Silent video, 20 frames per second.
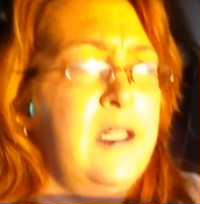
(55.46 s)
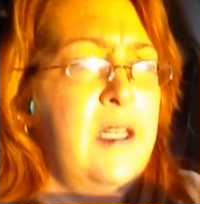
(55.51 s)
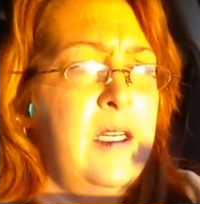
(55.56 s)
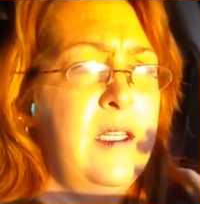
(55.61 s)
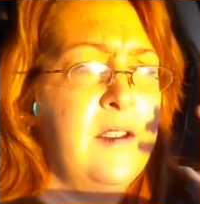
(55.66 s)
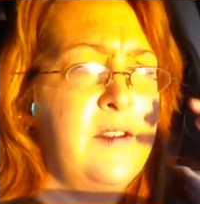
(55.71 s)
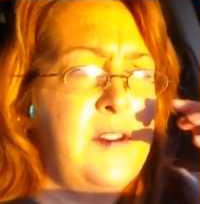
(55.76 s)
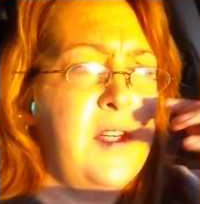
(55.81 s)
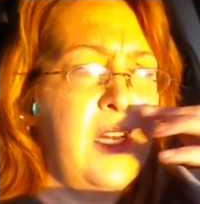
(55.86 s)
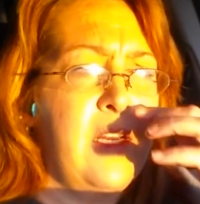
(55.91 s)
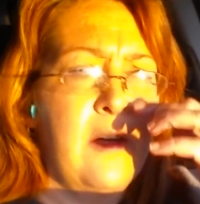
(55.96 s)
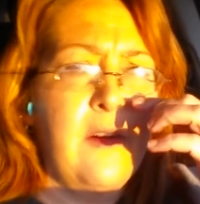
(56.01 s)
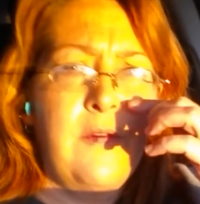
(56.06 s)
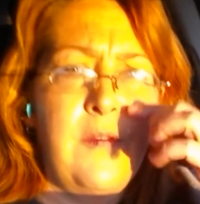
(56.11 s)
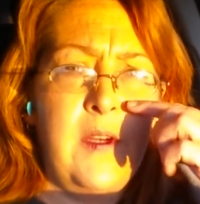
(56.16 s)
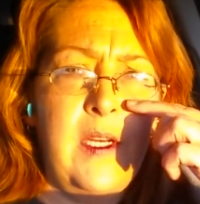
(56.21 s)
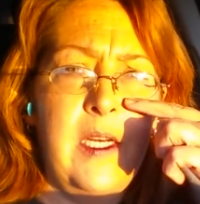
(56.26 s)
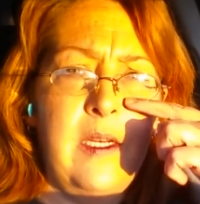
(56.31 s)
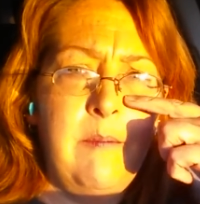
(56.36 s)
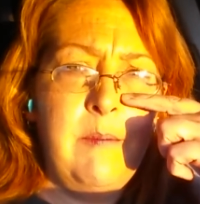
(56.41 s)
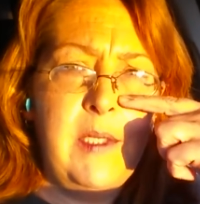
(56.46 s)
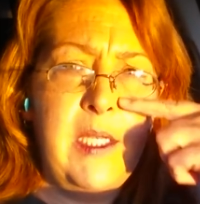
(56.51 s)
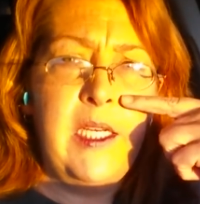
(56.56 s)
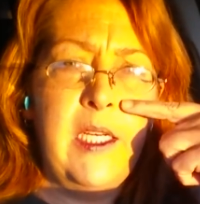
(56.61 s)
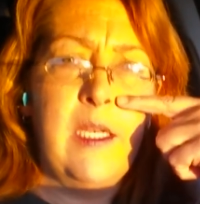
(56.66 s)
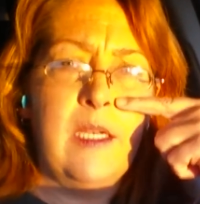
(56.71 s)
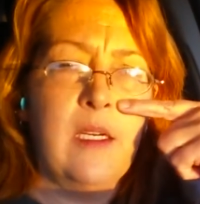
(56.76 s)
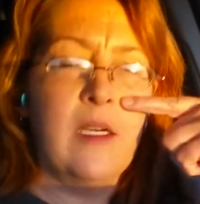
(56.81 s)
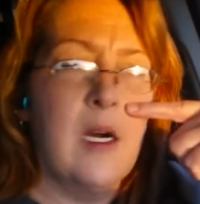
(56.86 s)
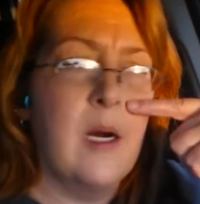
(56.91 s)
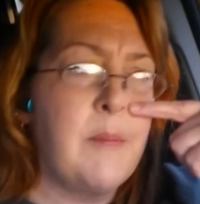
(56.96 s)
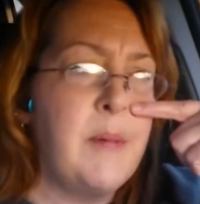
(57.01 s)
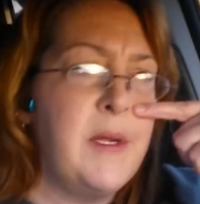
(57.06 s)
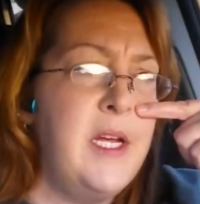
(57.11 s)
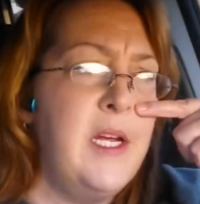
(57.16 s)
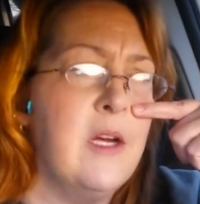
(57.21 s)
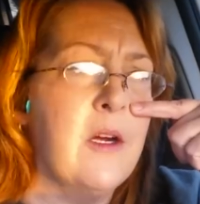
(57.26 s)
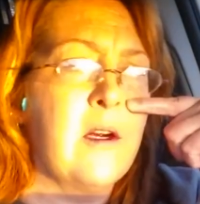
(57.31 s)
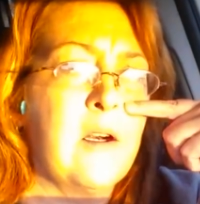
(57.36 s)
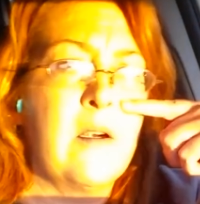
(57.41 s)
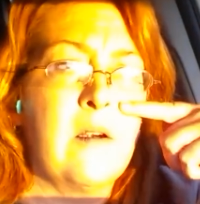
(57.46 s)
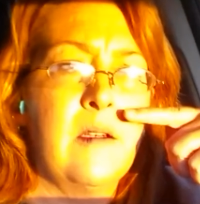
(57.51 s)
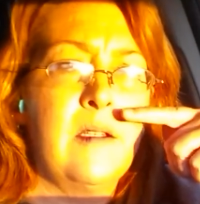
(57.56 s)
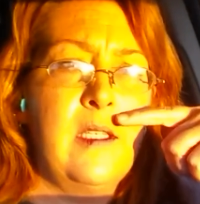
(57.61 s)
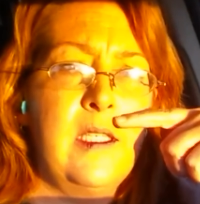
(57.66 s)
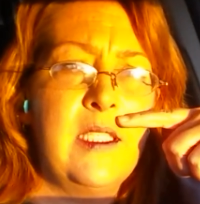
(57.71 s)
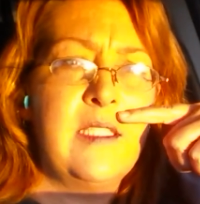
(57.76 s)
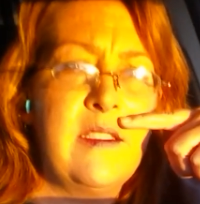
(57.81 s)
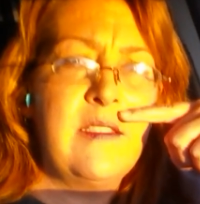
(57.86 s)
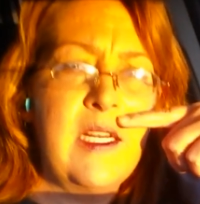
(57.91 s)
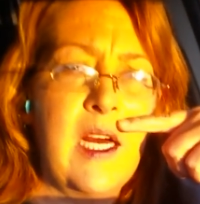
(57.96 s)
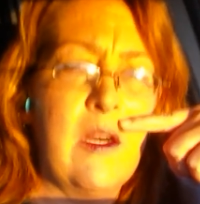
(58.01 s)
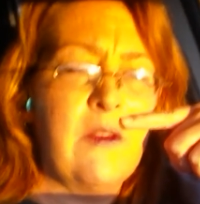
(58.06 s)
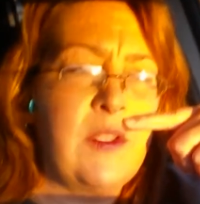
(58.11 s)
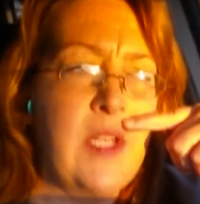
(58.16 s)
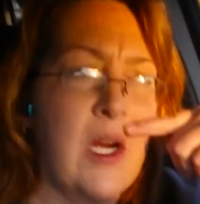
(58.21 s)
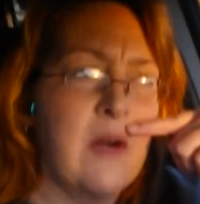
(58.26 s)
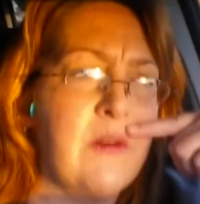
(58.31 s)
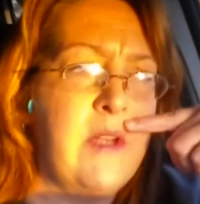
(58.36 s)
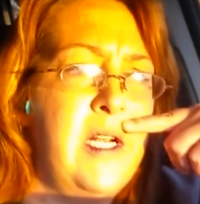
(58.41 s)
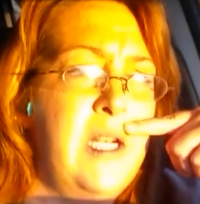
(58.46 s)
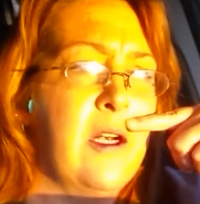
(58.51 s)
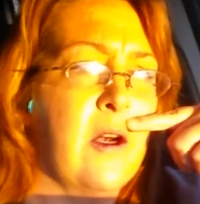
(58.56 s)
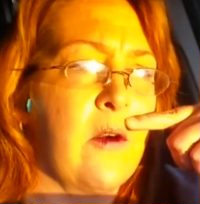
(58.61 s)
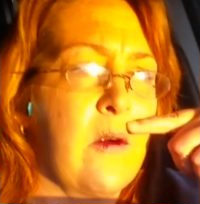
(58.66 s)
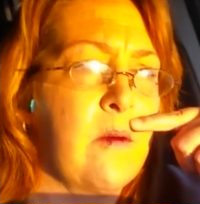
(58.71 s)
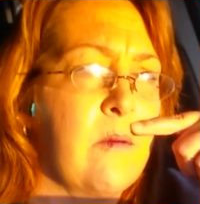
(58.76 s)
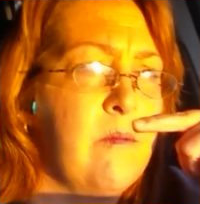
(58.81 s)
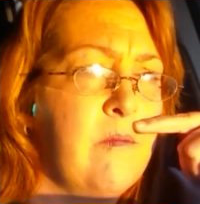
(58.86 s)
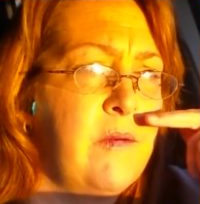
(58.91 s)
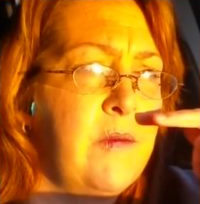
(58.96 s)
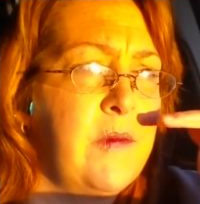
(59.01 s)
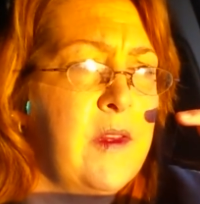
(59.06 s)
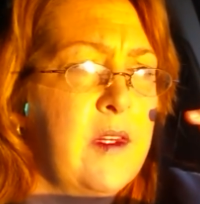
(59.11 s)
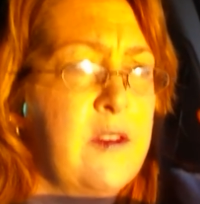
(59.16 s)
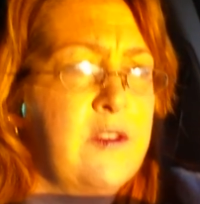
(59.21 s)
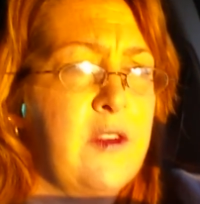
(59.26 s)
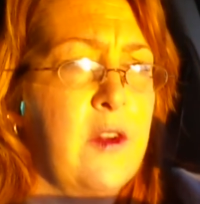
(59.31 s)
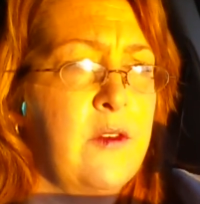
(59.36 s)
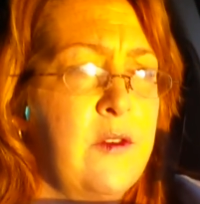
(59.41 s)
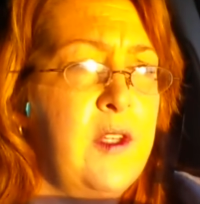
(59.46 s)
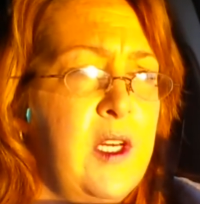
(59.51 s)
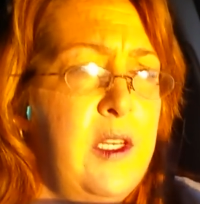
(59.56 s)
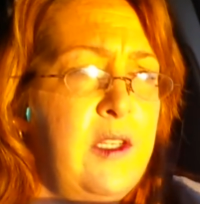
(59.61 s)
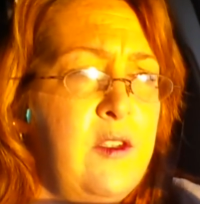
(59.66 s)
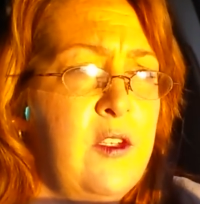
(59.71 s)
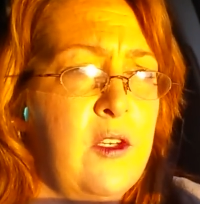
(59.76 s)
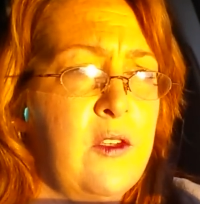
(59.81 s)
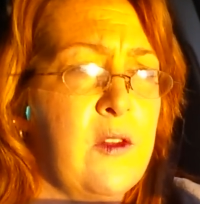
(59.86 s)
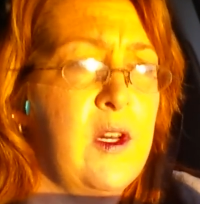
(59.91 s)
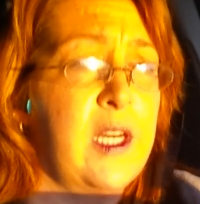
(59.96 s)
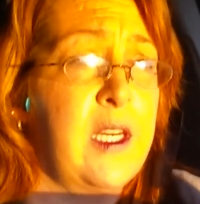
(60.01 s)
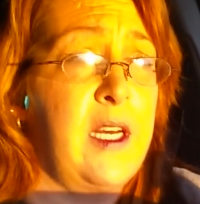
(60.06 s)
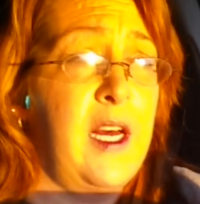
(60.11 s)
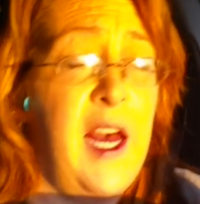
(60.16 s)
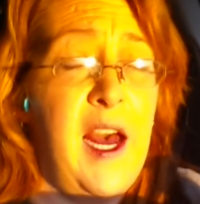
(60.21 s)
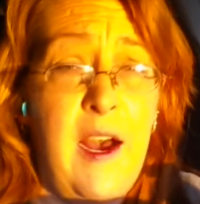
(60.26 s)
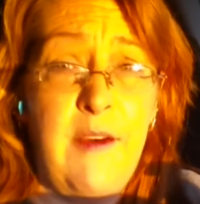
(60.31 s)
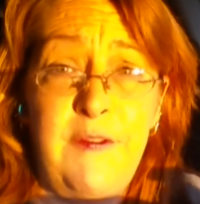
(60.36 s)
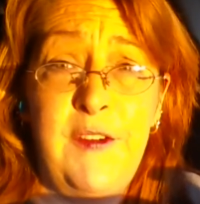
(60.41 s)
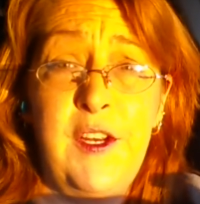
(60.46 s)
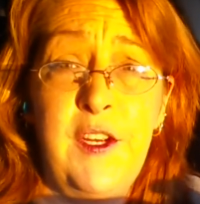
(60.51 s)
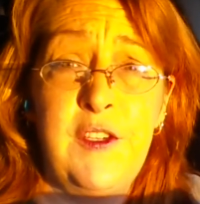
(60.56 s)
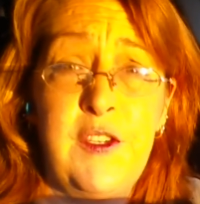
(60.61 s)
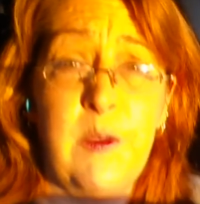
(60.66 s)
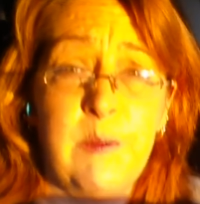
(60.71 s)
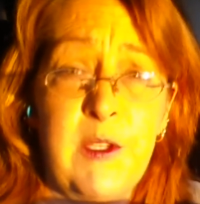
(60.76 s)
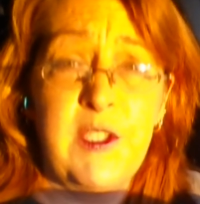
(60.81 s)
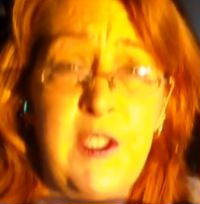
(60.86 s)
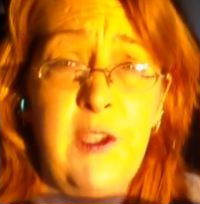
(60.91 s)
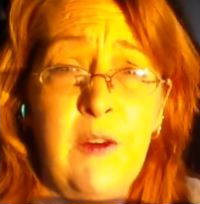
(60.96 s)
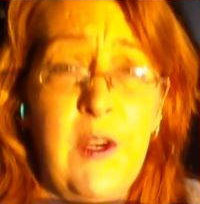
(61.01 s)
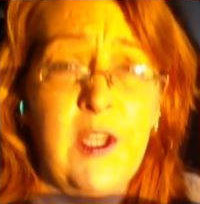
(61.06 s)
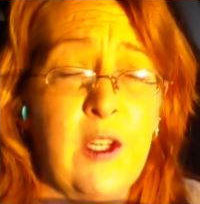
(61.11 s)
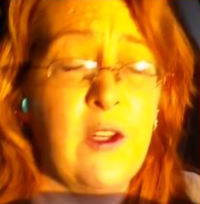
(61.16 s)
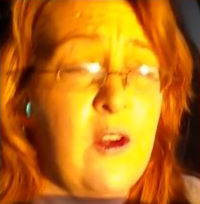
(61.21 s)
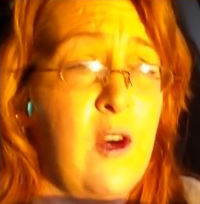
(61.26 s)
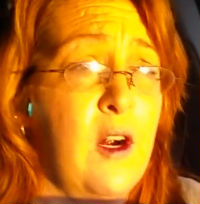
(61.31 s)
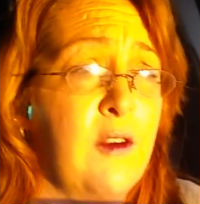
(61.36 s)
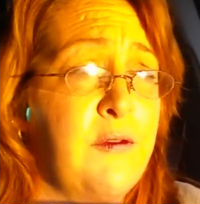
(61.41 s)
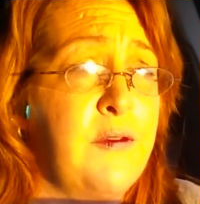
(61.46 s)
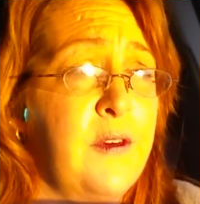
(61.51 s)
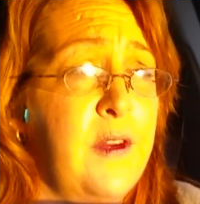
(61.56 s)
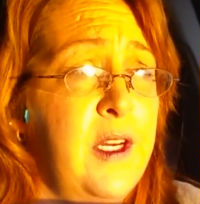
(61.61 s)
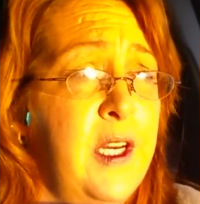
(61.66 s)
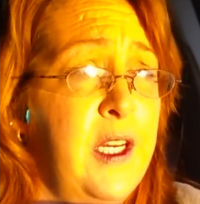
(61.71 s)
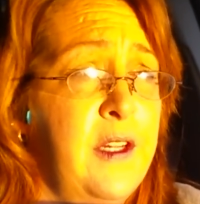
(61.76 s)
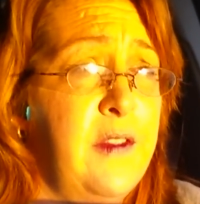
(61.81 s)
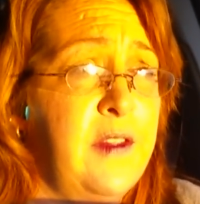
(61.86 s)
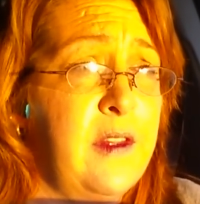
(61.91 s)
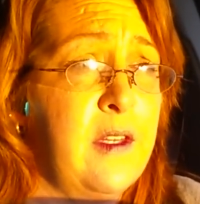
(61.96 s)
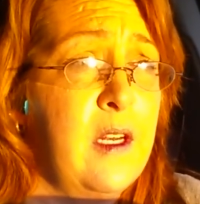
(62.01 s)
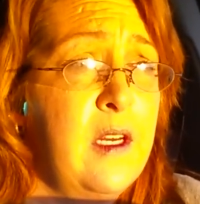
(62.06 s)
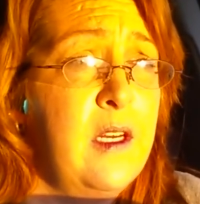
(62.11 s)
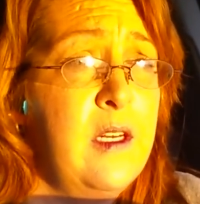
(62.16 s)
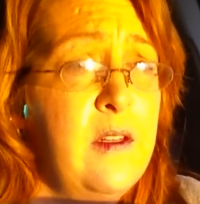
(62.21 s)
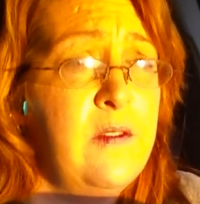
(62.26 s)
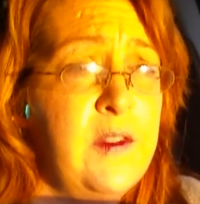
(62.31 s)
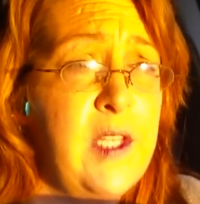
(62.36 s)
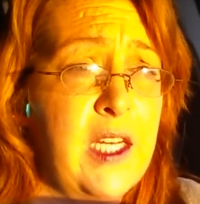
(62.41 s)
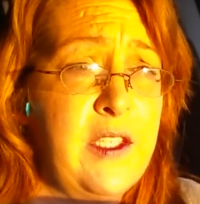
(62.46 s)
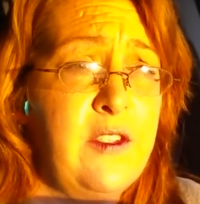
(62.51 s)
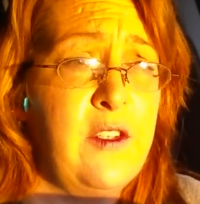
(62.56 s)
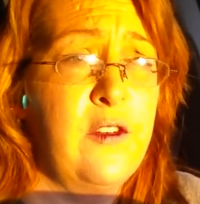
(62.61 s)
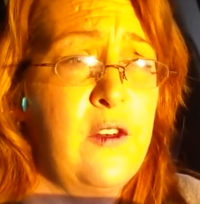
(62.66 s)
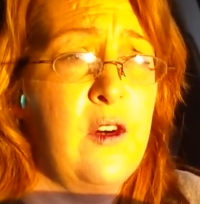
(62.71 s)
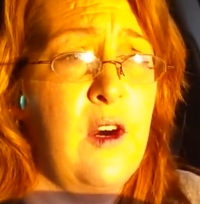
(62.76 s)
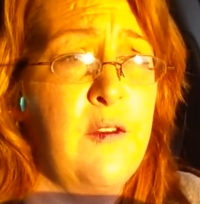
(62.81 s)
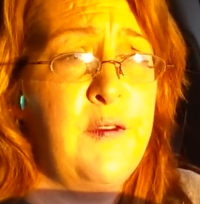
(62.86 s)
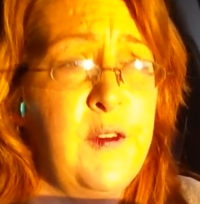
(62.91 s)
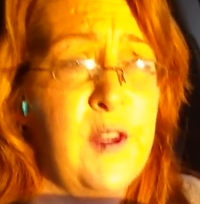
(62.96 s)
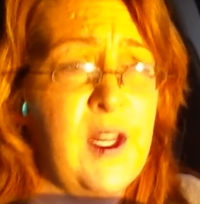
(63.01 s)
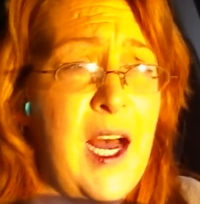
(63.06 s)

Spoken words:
instead of it being up here, it's now down here. So they took like a ½ inch of material off, and that's an awful